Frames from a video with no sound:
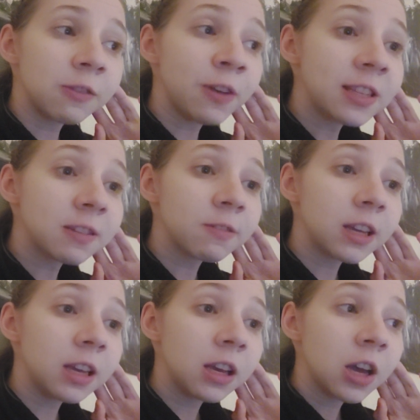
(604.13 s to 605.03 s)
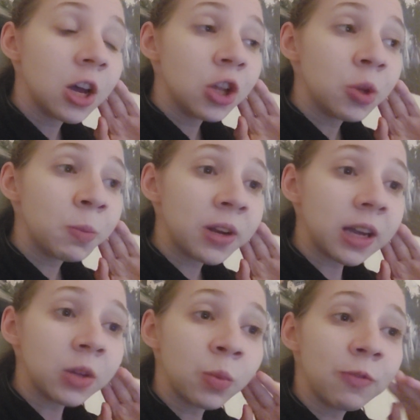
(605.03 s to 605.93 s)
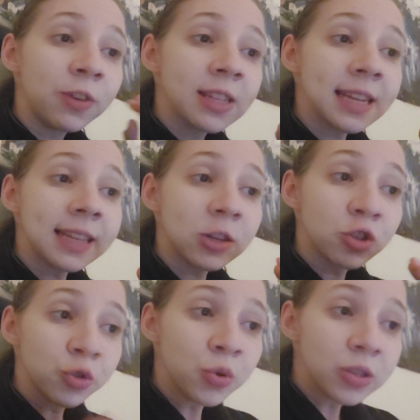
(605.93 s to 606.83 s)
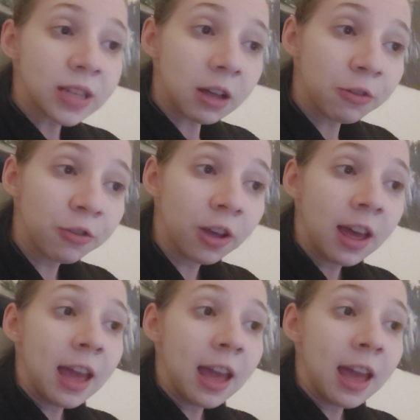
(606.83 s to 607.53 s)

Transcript: defensively to protect what feels like their true self